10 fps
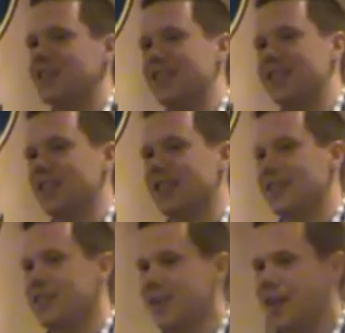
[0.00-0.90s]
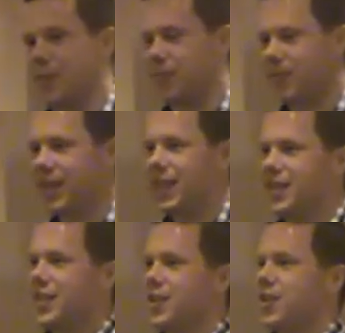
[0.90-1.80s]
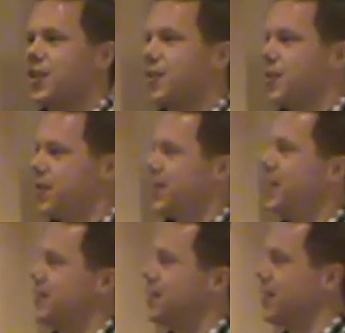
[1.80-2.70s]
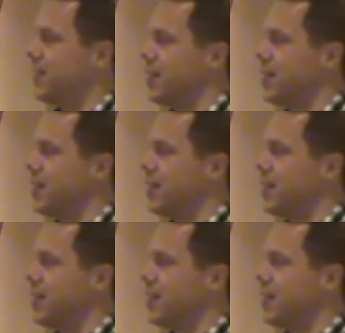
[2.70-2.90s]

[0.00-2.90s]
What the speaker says: decision at the time. This